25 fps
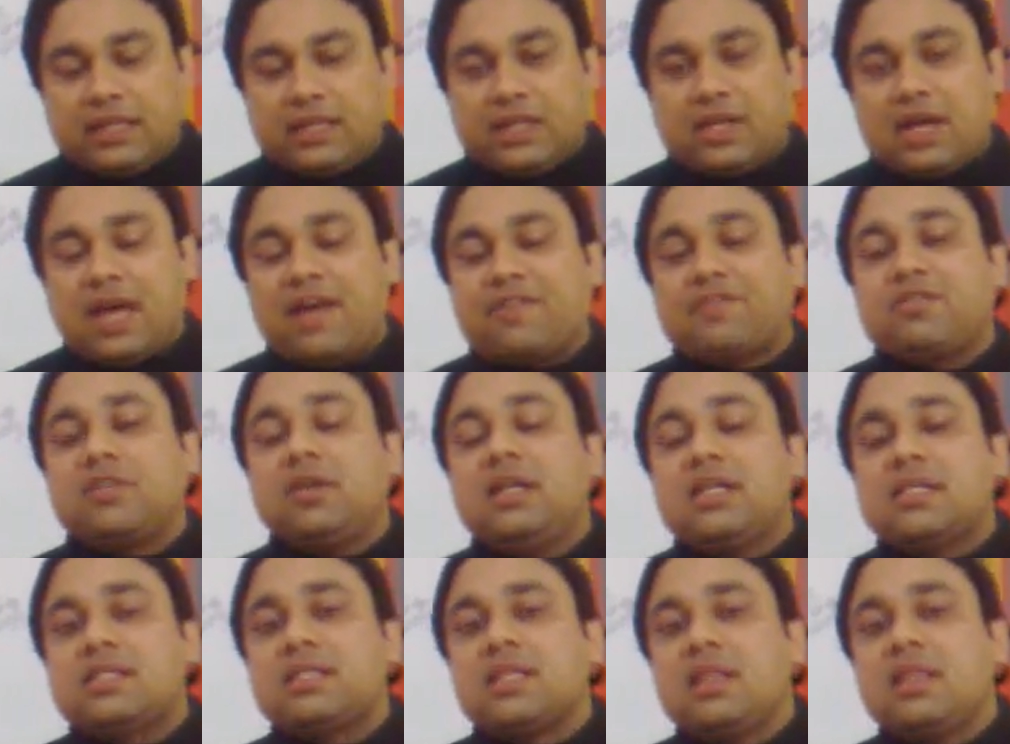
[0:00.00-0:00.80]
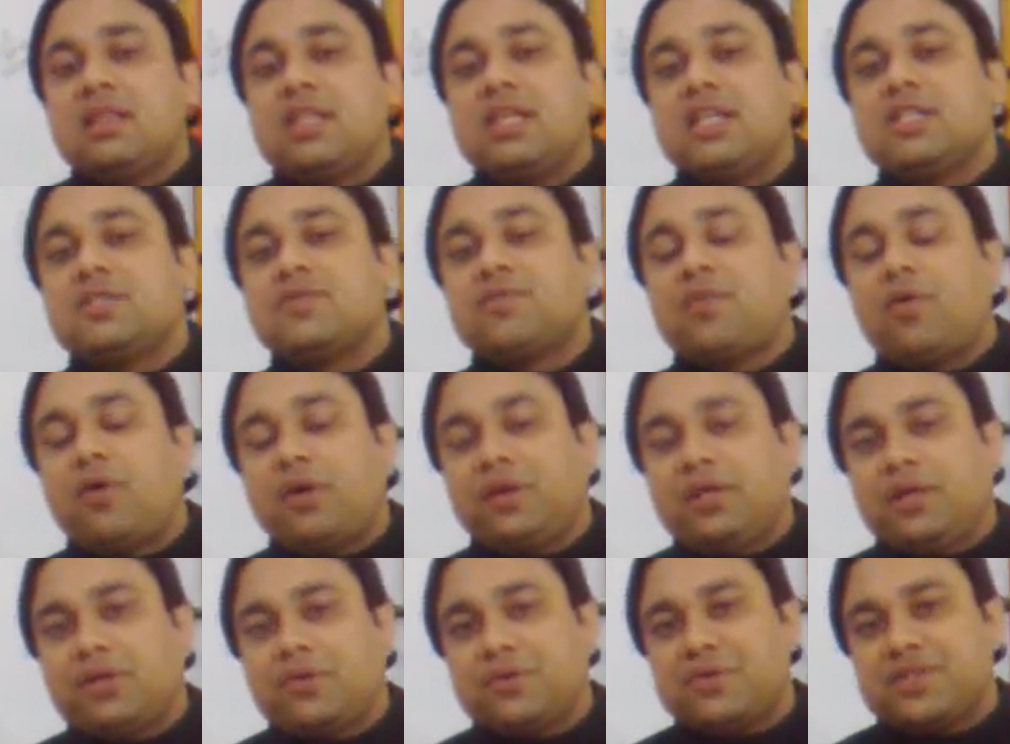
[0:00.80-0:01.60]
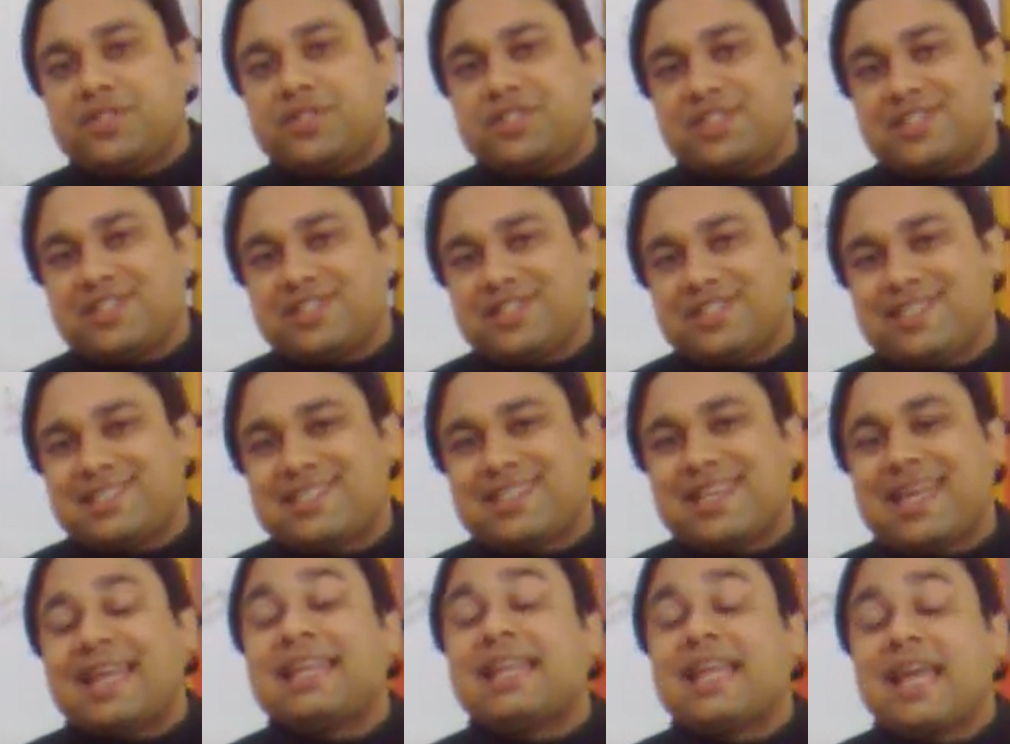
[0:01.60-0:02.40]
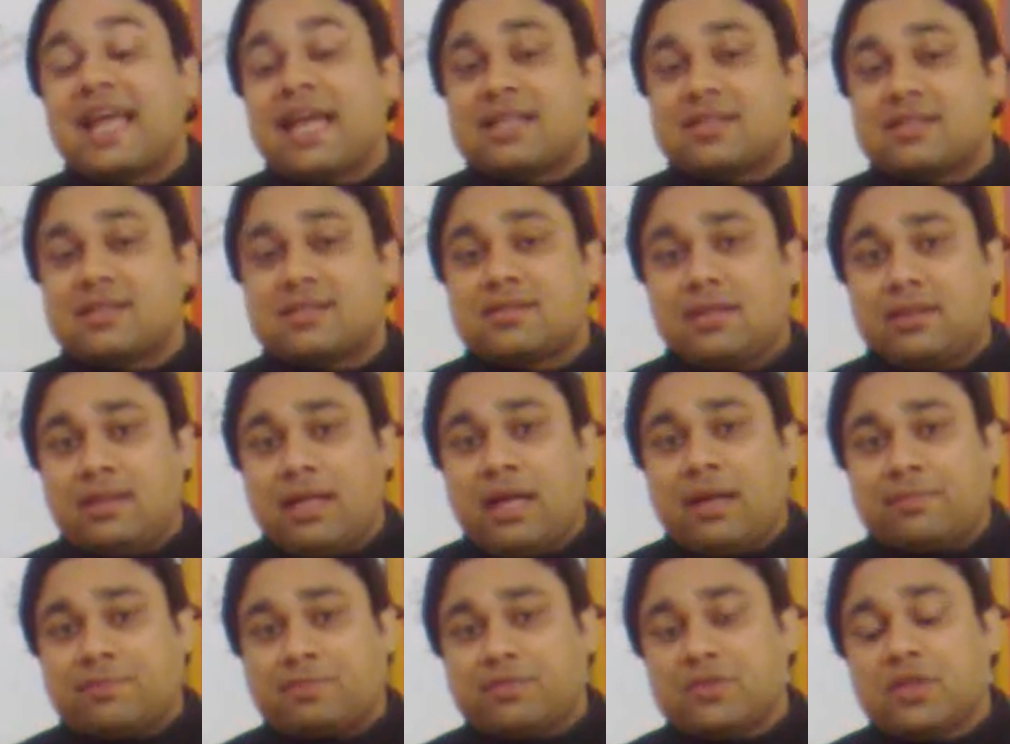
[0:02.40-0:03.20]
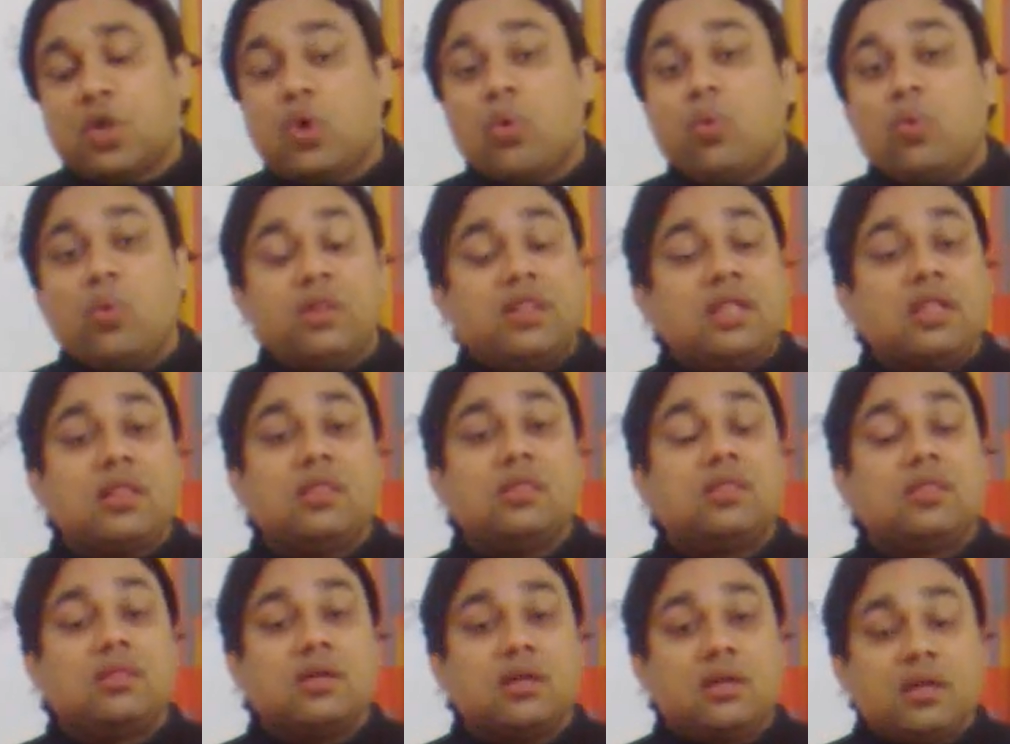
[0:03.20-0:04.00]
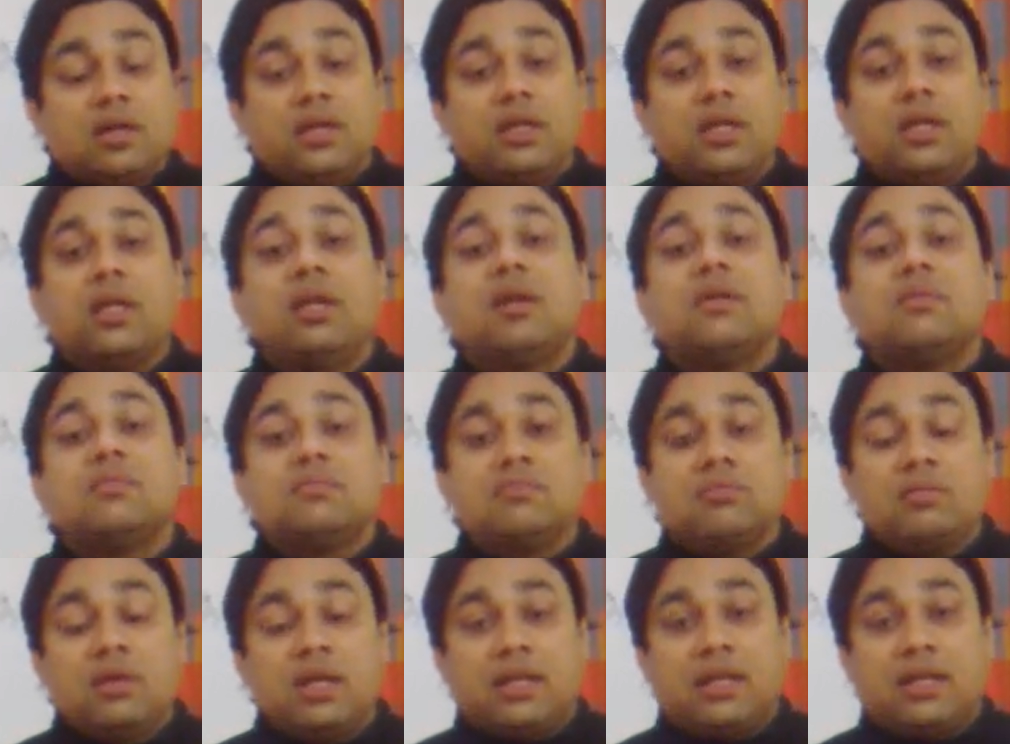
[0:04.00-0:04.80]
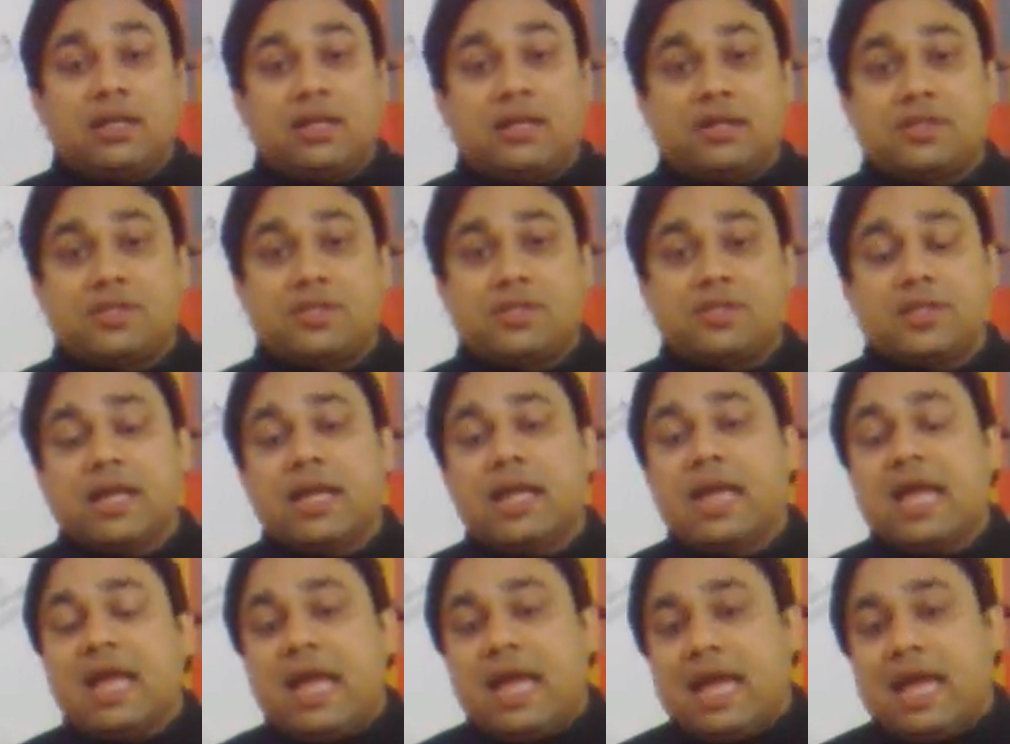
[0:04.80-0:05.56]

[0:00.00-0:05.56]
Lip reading: And you have to listen to these 40 questions and answer them within 30 minutes.